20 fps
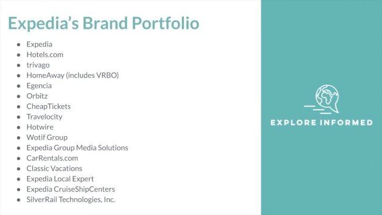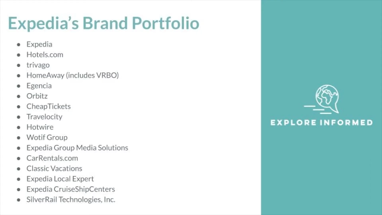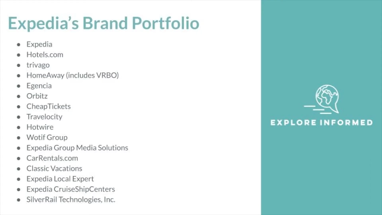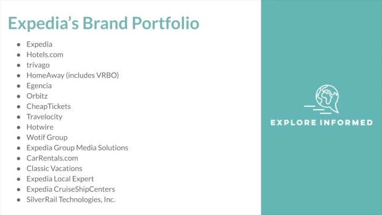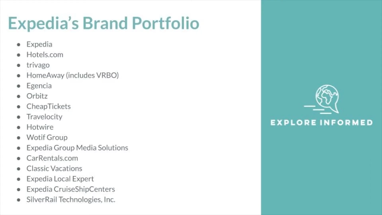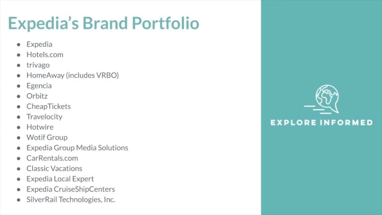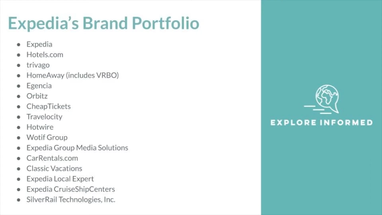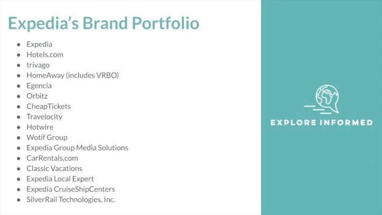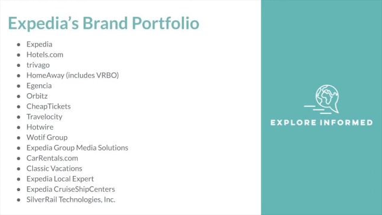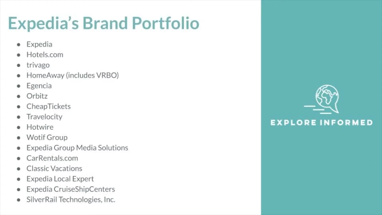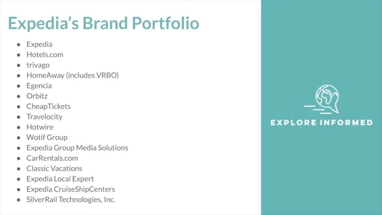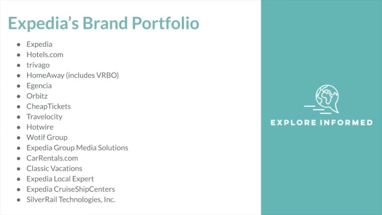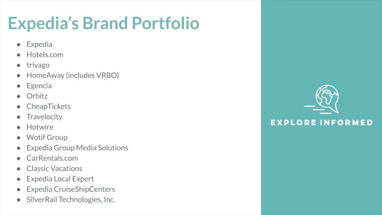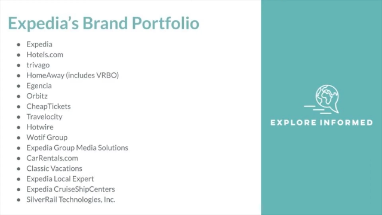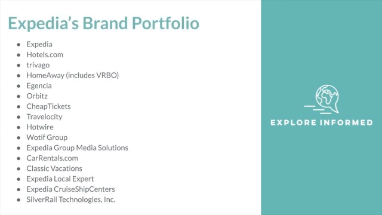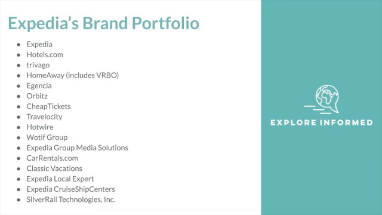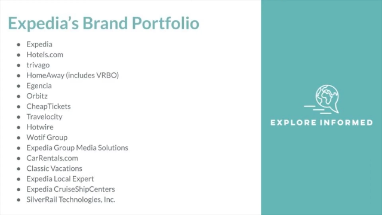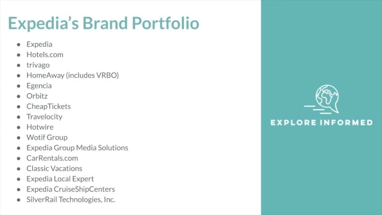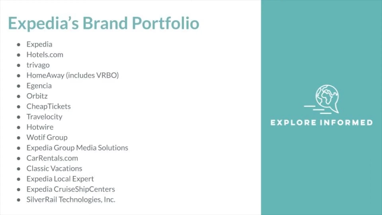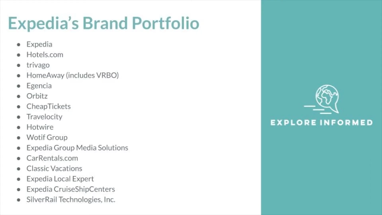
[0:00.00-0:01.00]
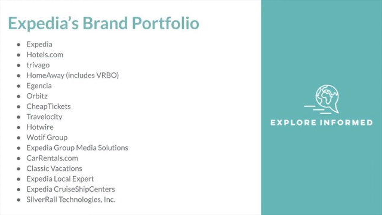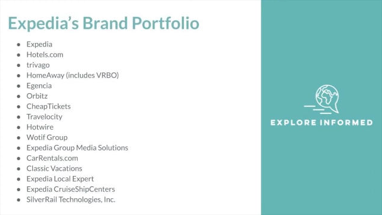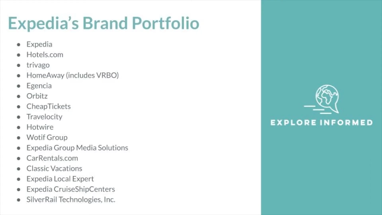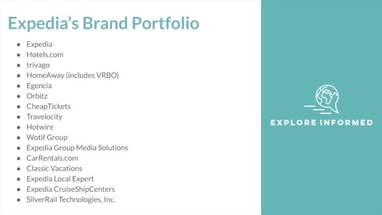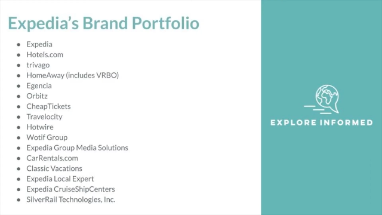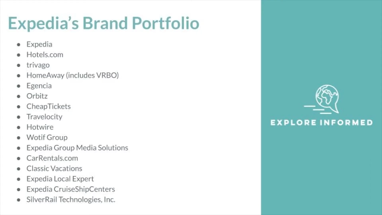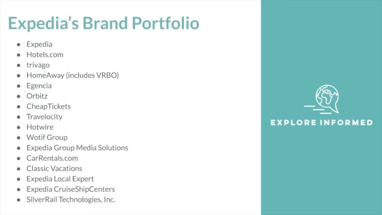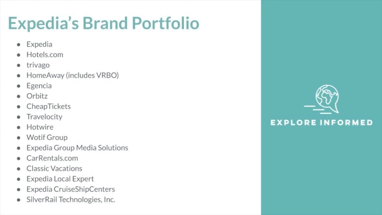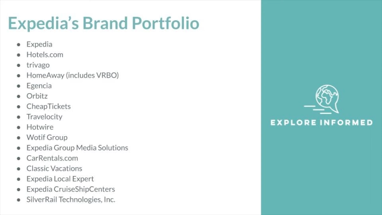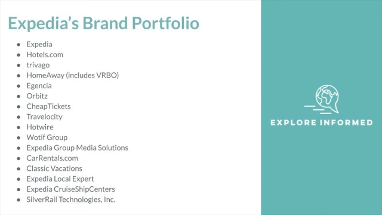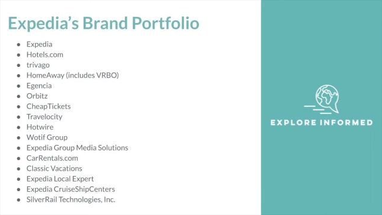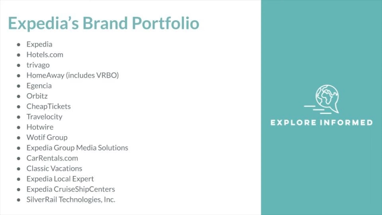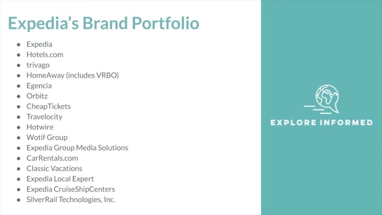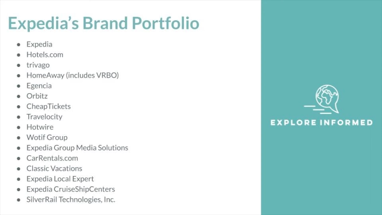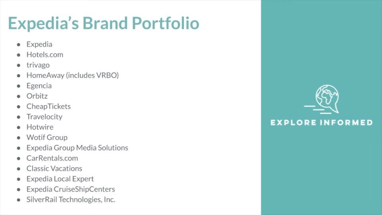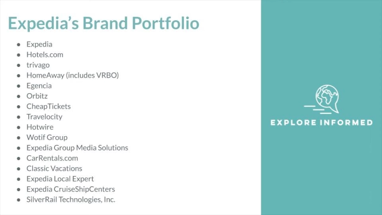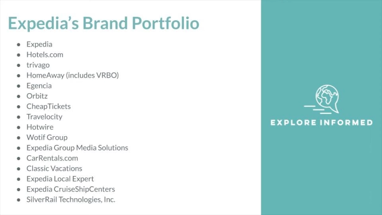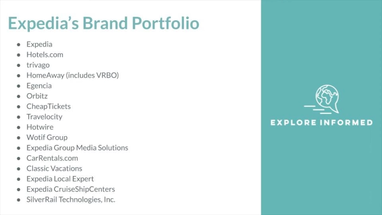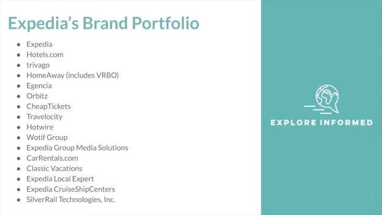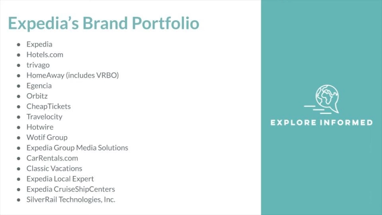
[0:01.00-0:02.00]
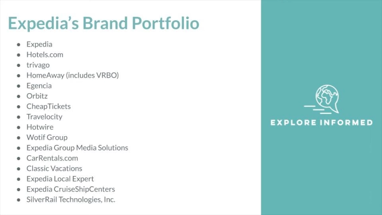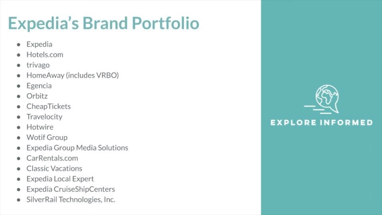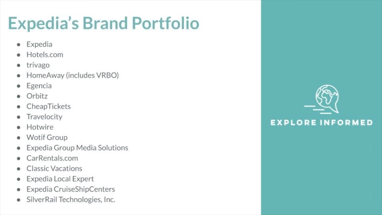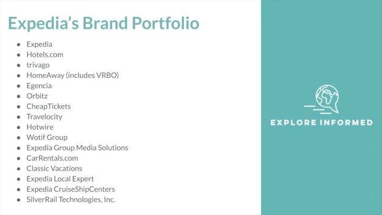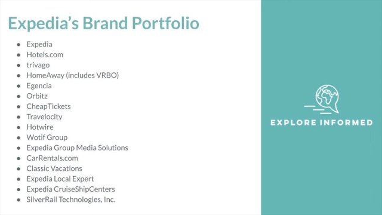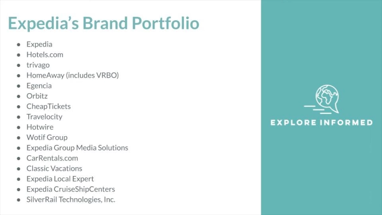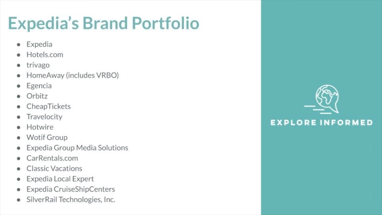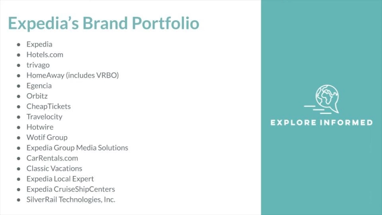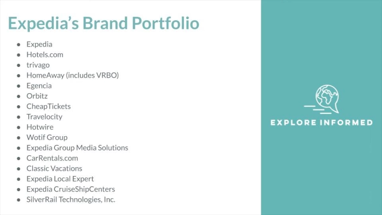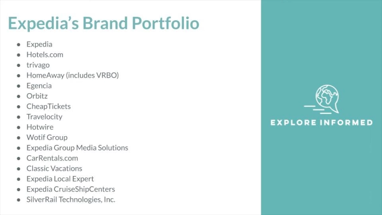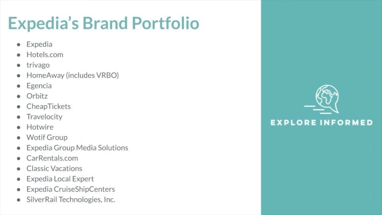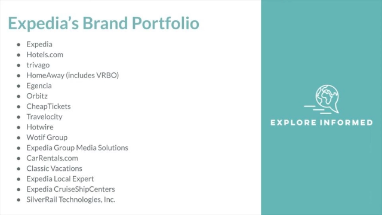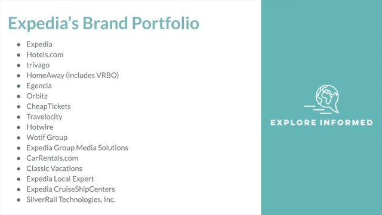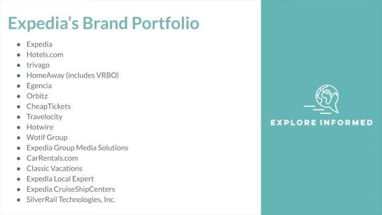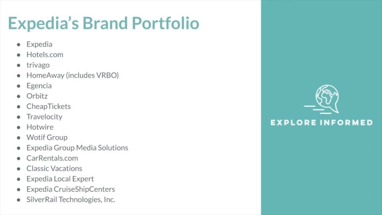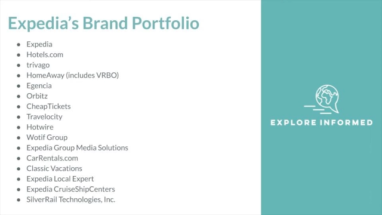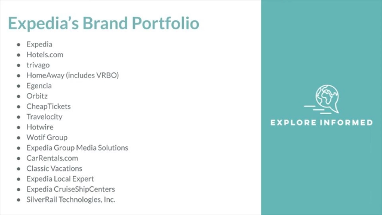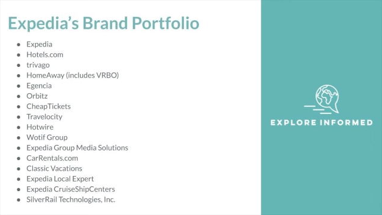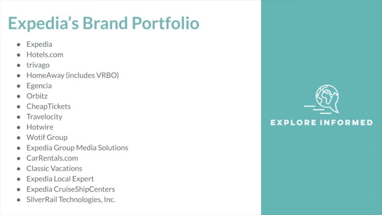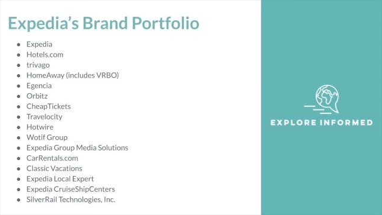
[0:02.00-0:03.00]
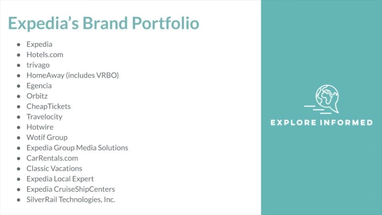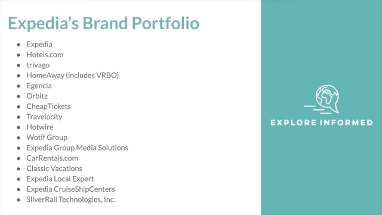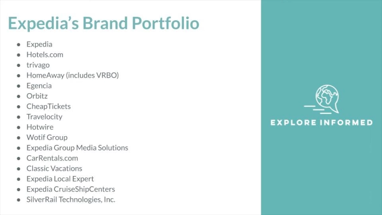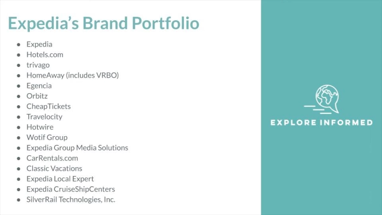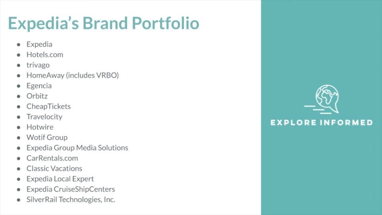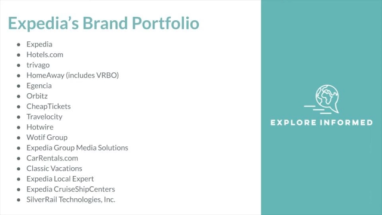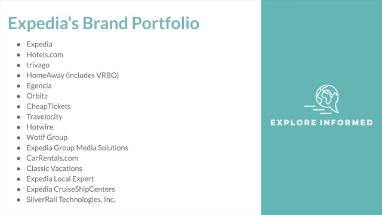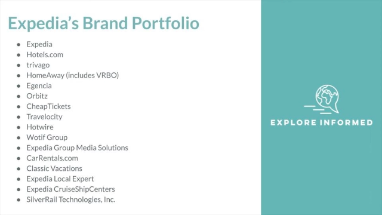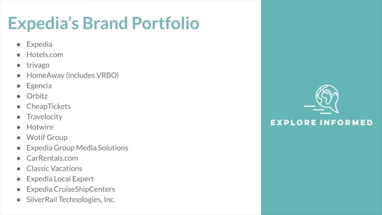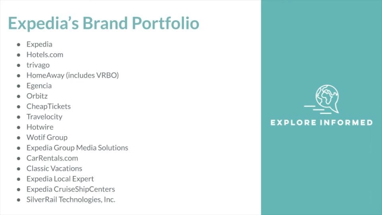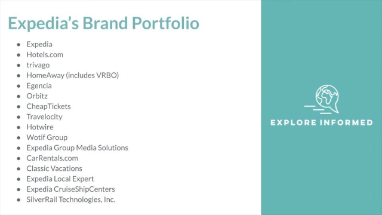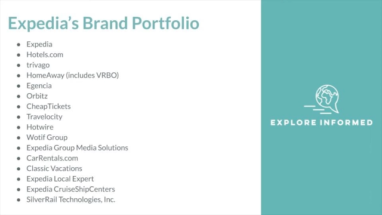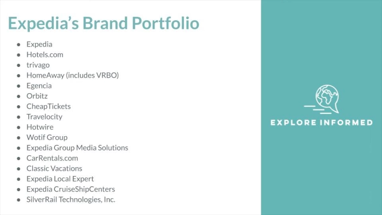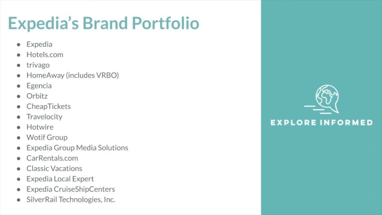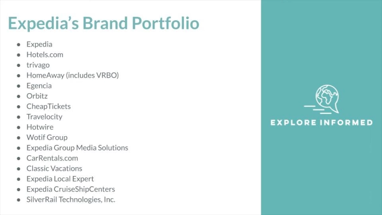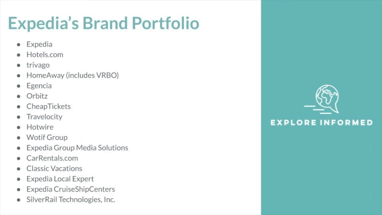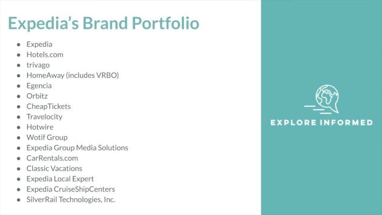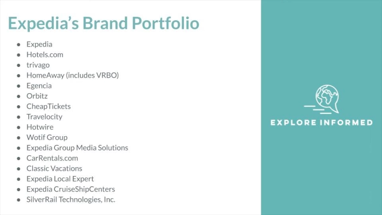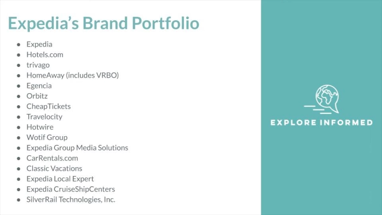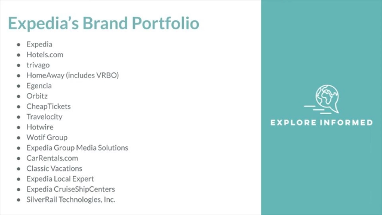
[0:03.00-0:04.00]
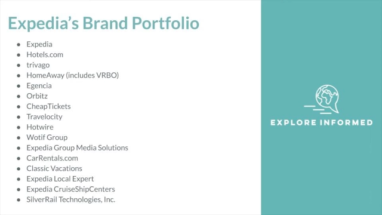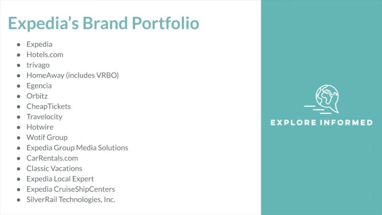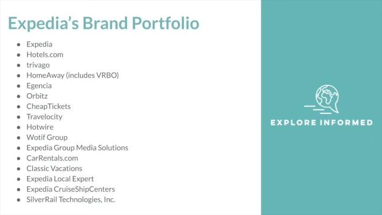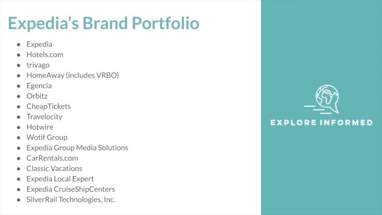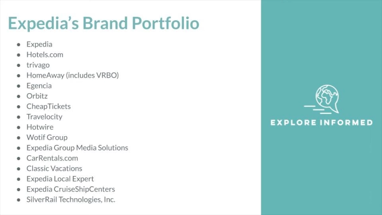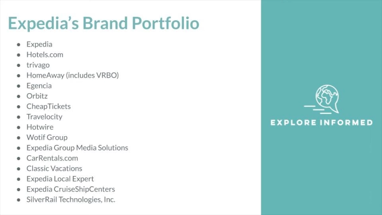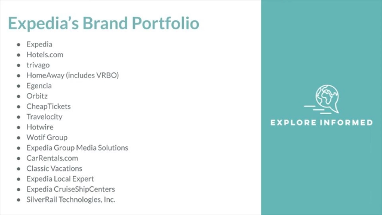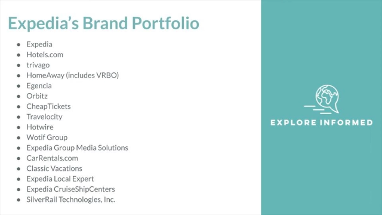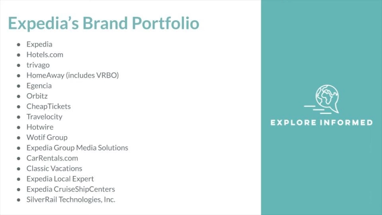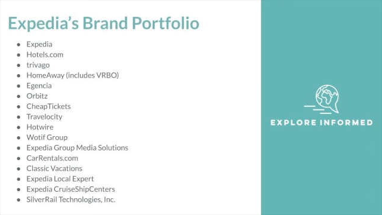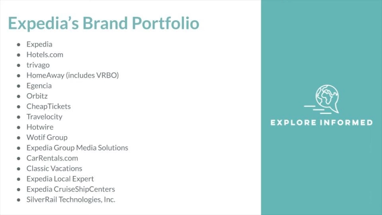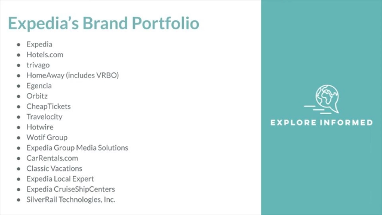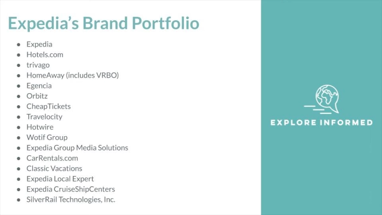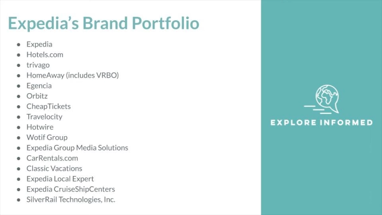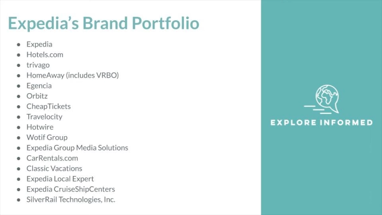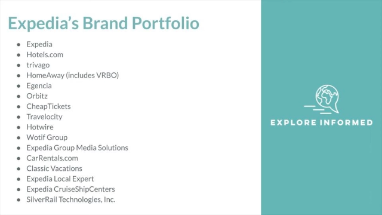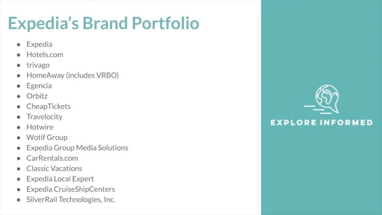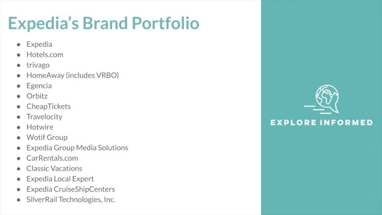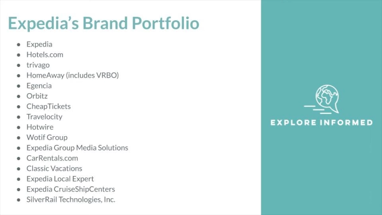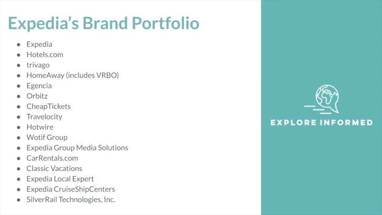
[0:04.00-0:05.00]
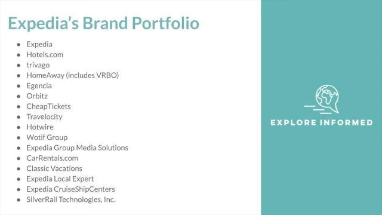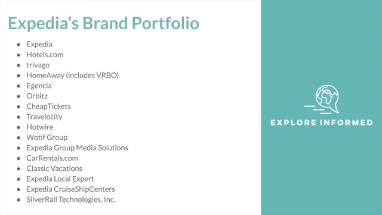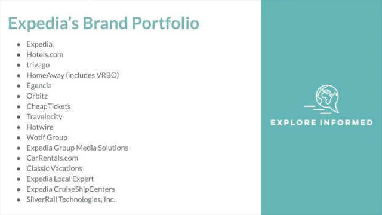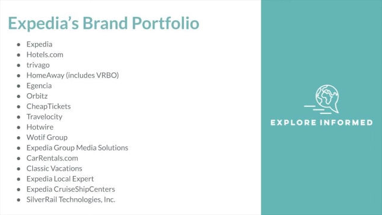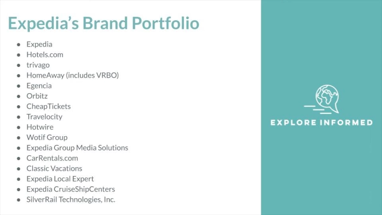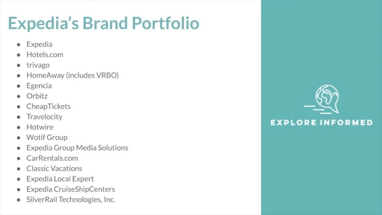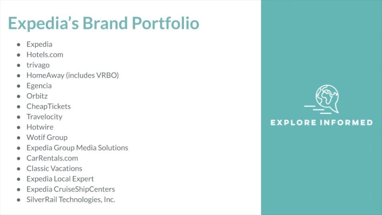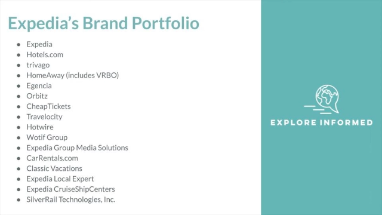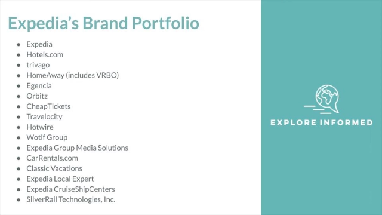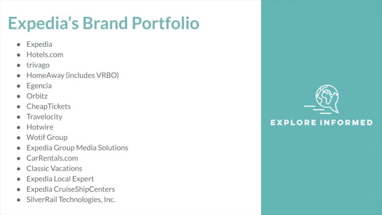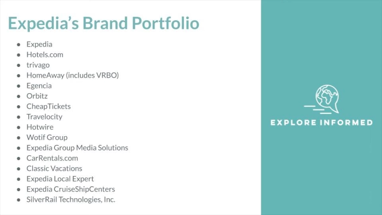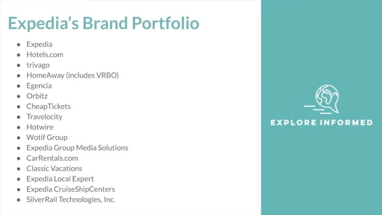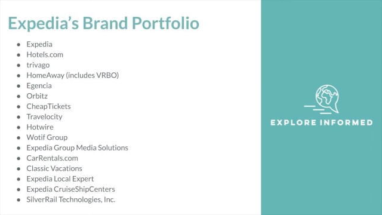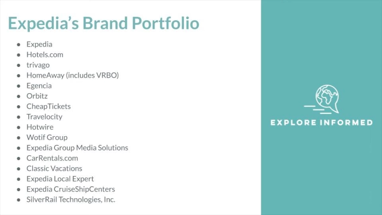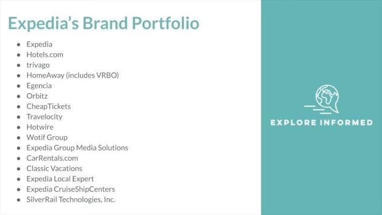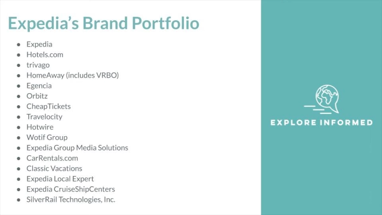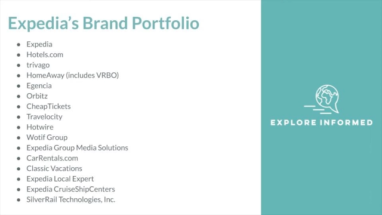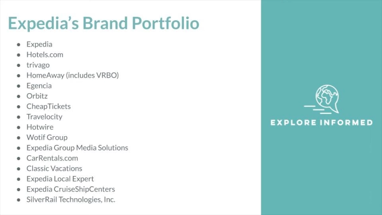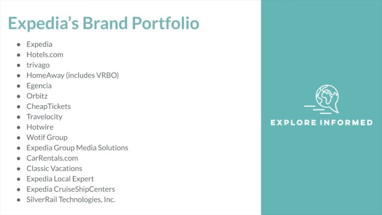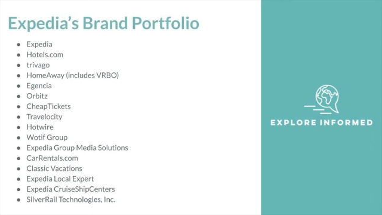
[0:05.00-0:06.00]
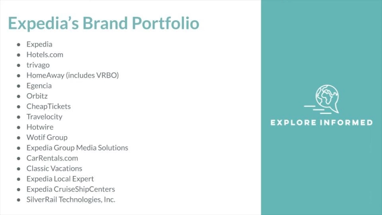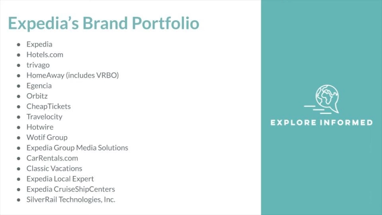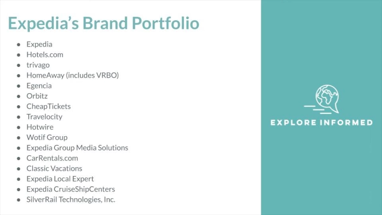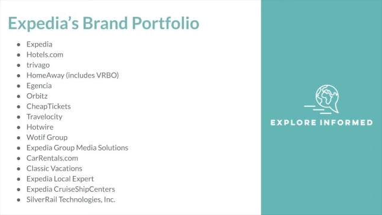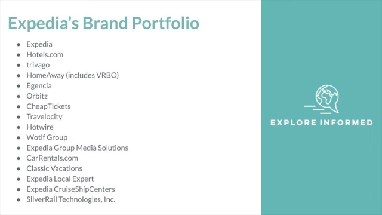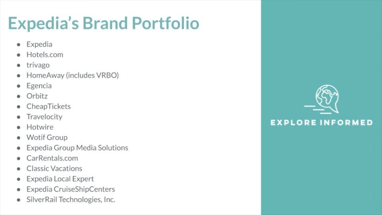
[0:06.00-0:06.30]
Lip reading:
(no speaker visible)